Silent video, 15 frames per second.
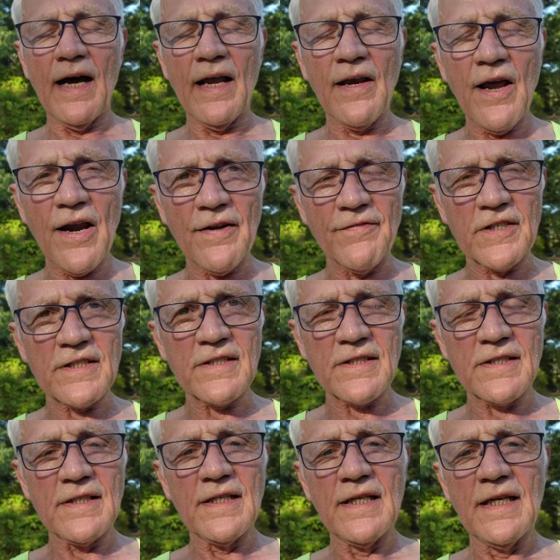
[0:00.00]
lot of
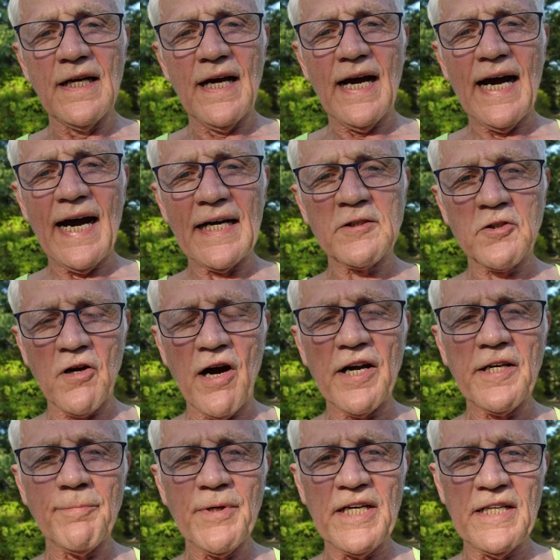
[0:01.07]
us are
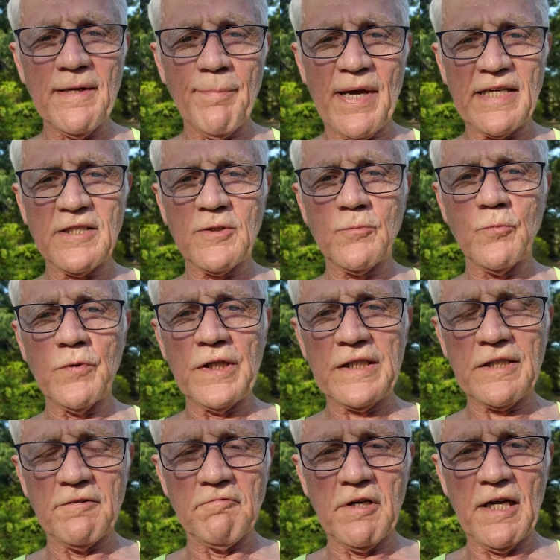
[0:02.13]
trying to be the best we
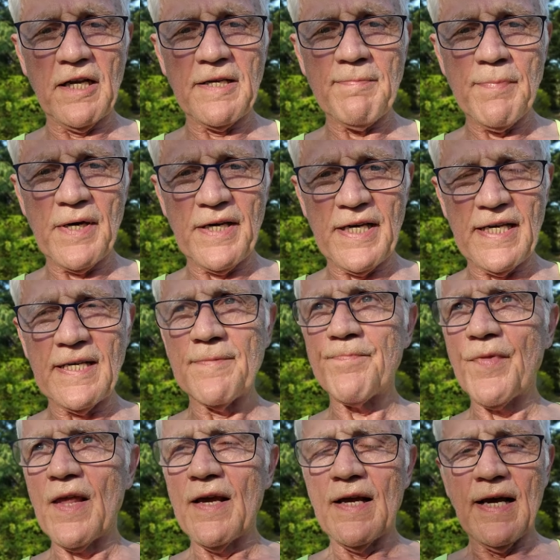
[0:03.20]
can really be,
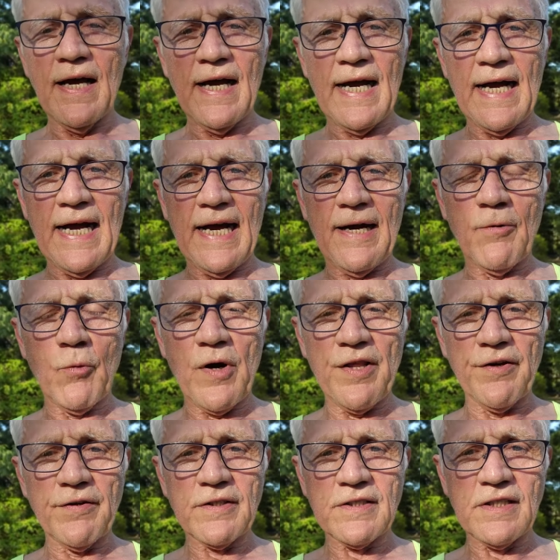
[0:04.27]

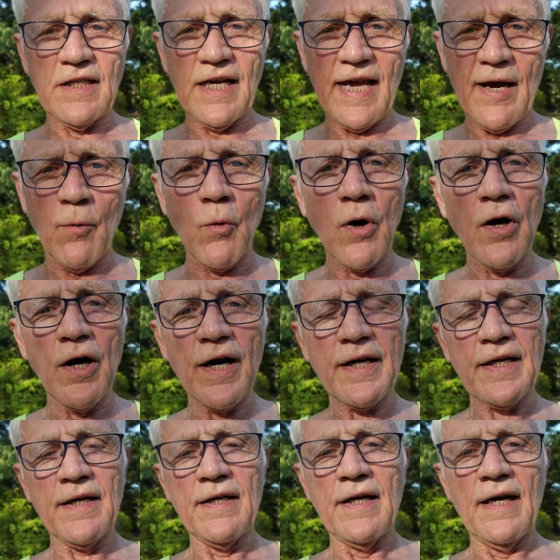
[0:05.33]
whether it's in our
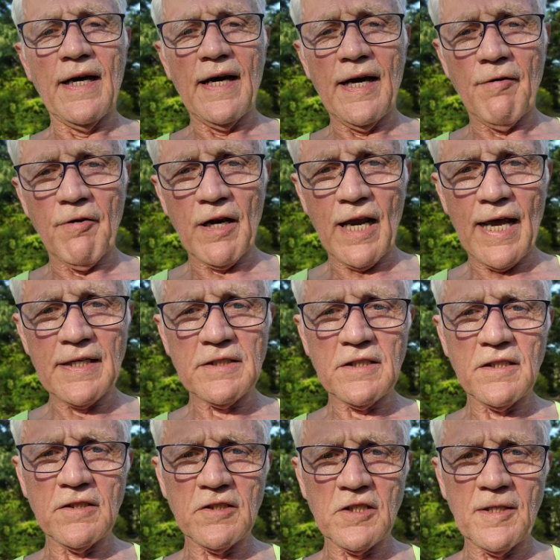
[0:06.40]
work, our
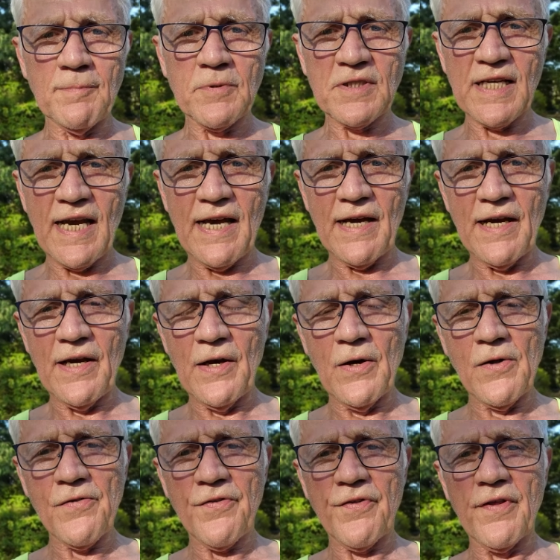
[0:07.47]
relationships, our
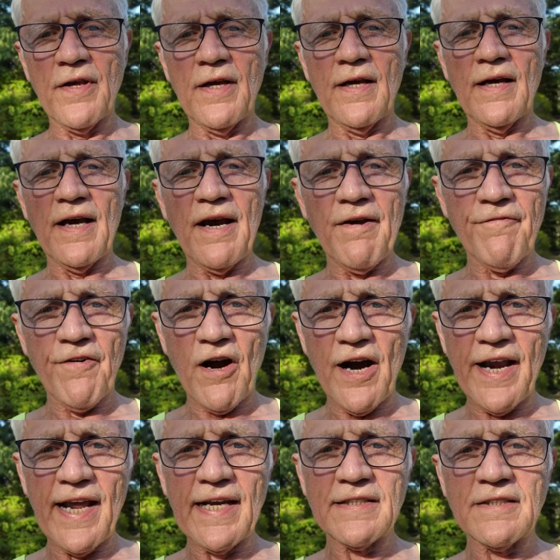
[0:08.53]
health, our
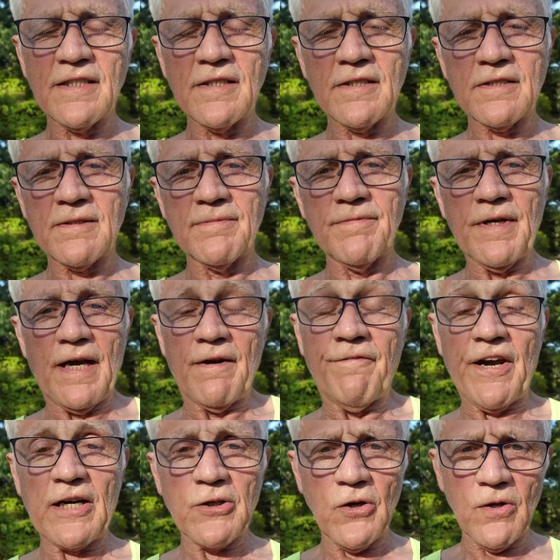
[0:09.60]
finances, and in
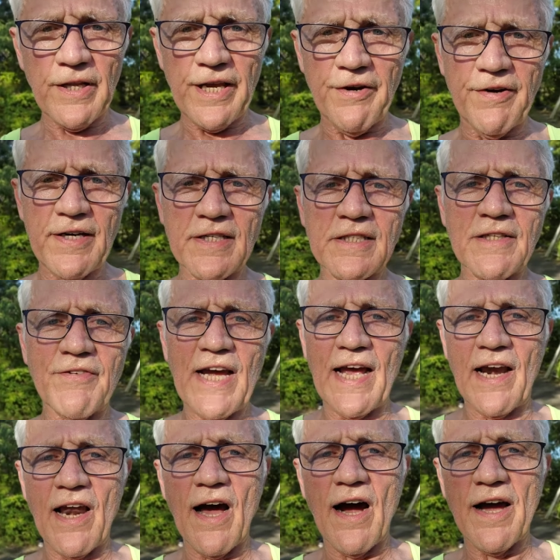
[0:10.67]
fact, all areas of
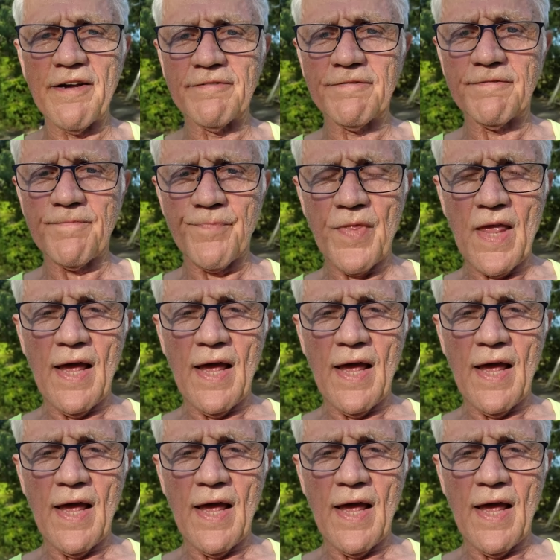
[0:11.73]
our life.